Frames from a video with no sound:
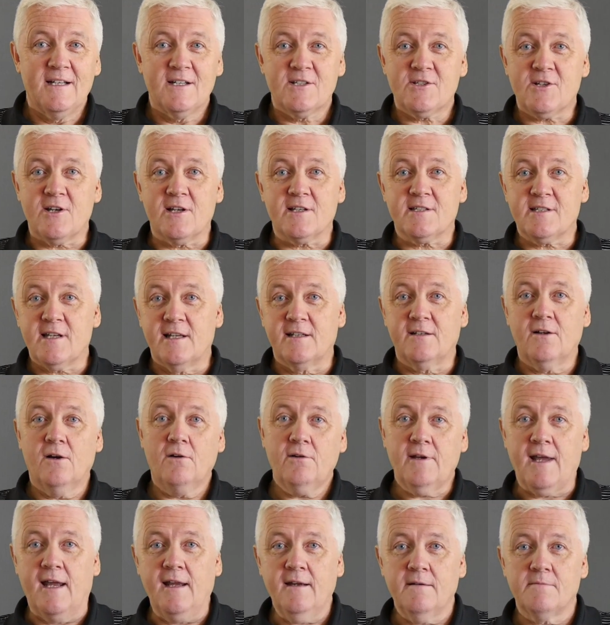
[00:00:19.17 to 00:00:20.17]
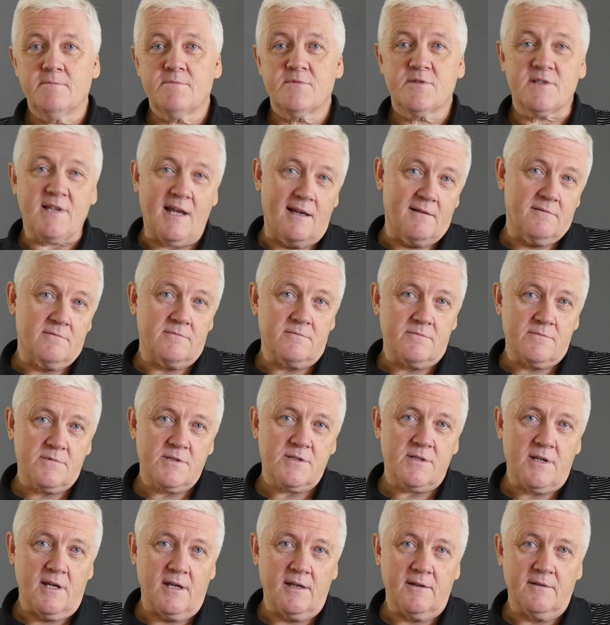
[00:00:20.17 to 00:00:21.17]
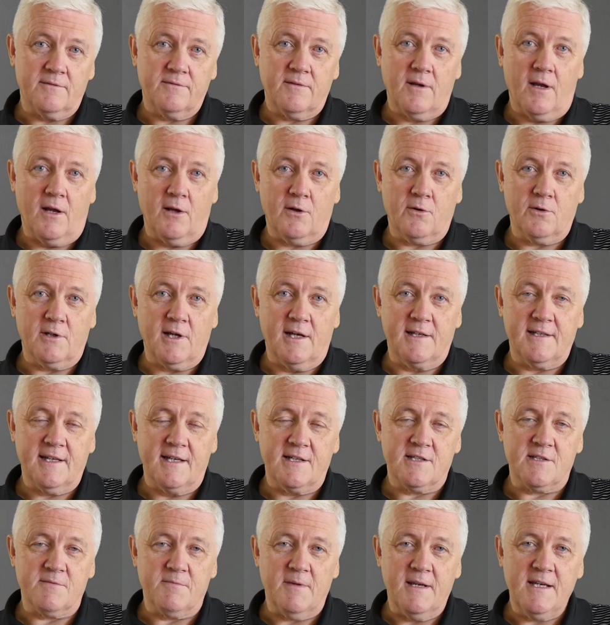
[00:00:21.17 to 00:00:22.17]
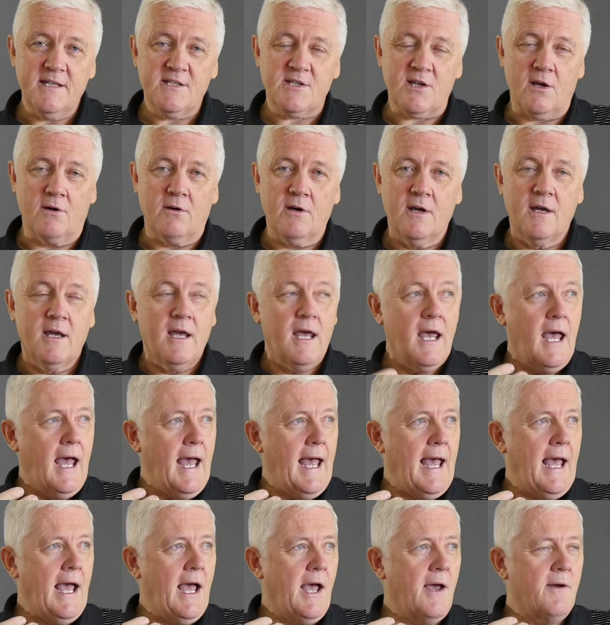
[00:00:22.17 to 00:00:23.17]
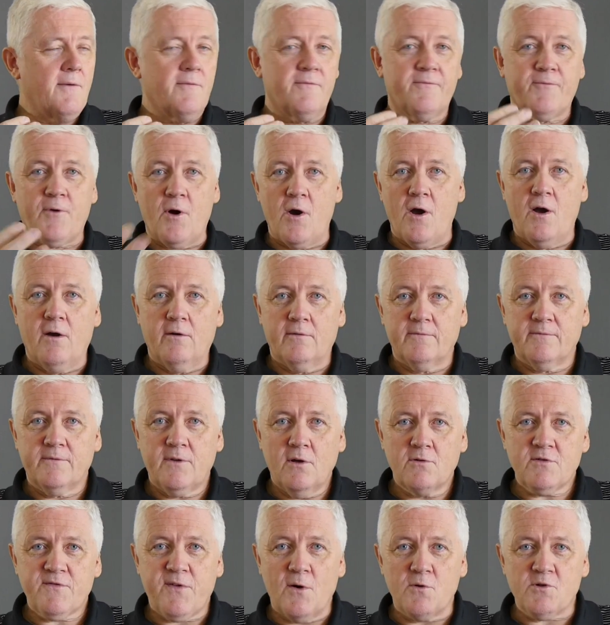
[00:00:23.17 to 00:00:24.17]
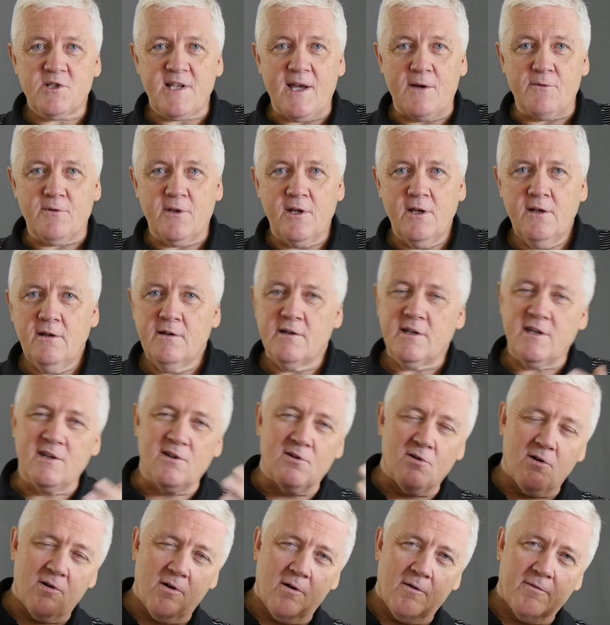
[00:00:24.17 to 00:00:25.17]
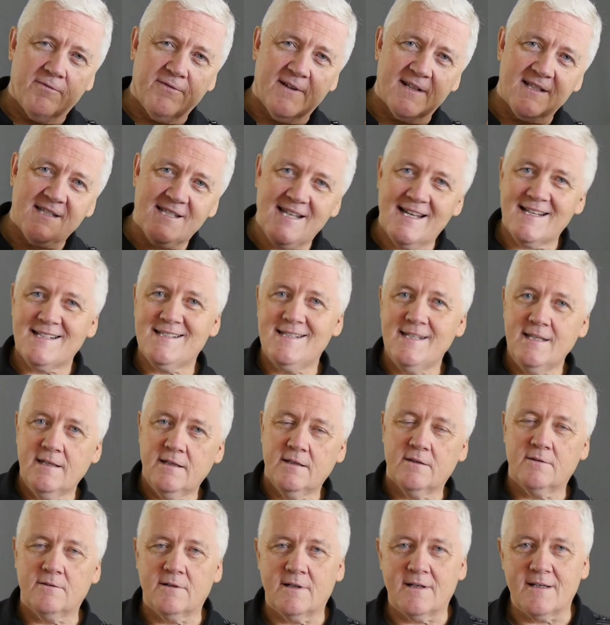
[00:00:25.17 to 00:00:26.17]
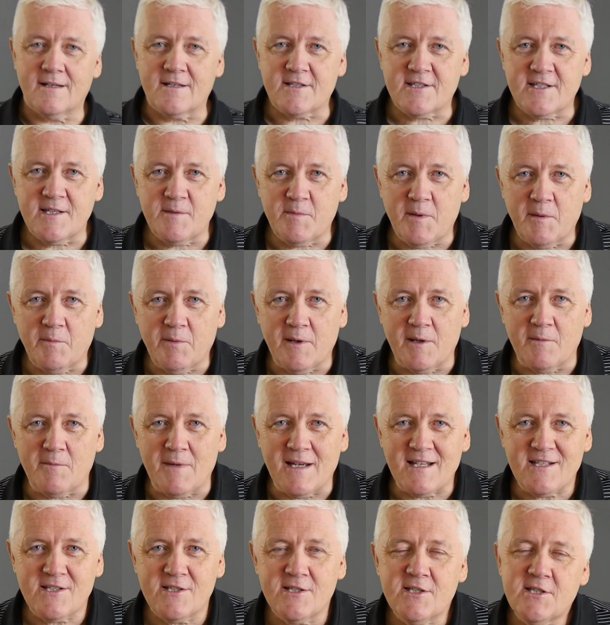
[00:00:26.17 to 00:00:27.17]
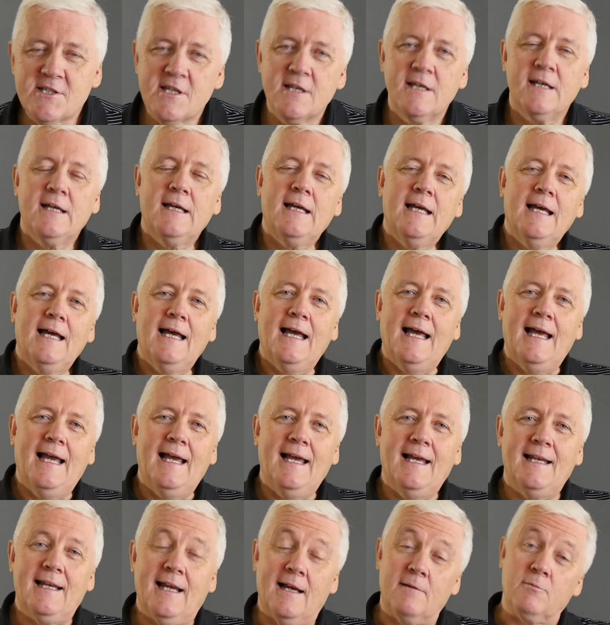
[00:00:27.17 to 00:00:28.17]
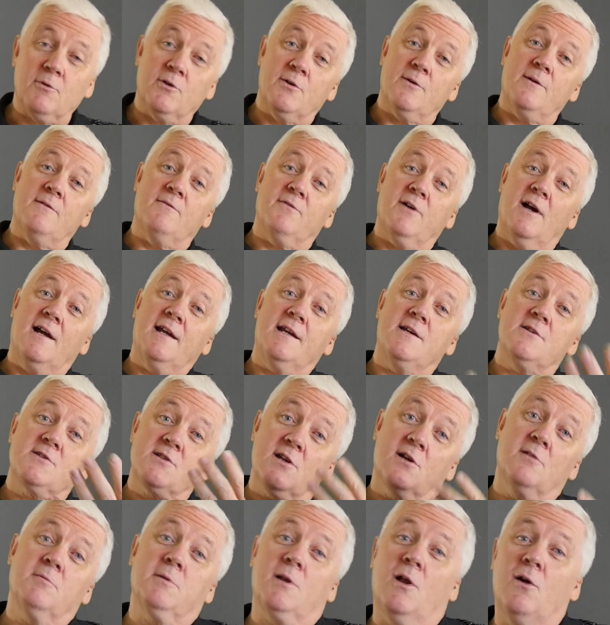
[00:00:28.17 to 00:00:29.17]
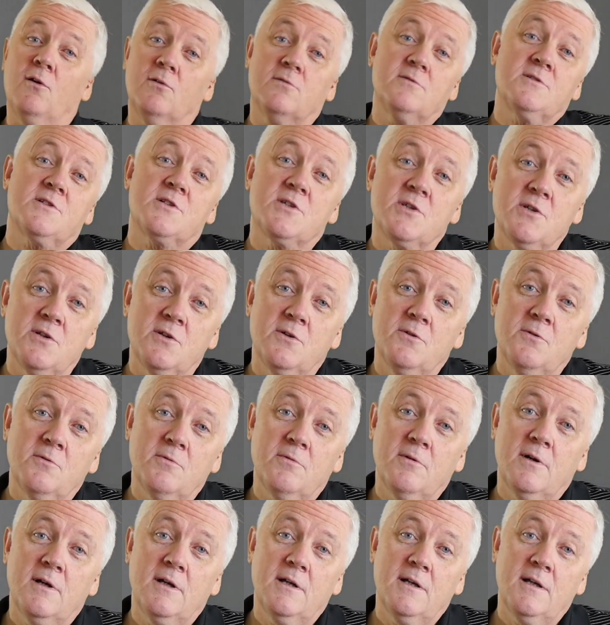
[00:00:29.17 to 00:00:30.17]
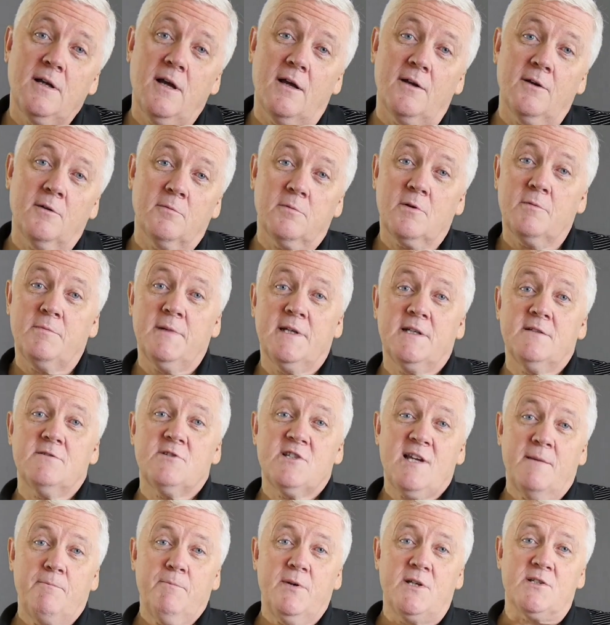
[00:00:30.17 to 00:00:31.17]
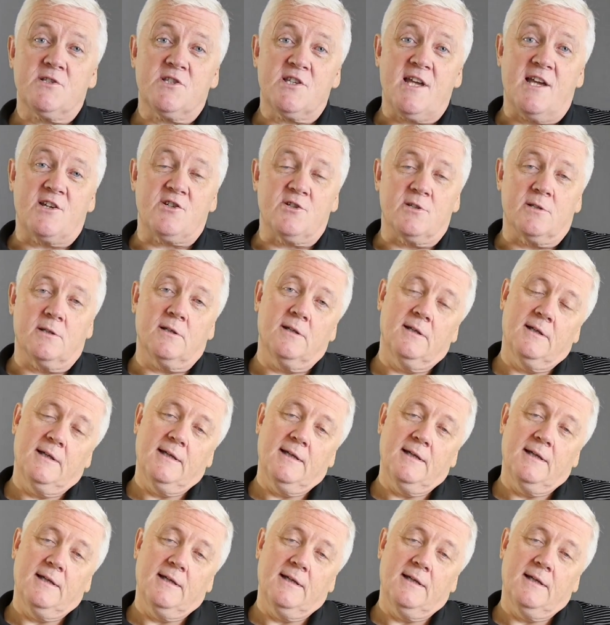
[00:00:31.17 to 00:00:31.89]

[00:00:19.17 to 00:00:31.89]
So I said, okay, sounds a good idea to me. So for those folks out there, you're fantastic. You are CPP Masters, and I'm going to invite you to come along to an upcoming Champion session.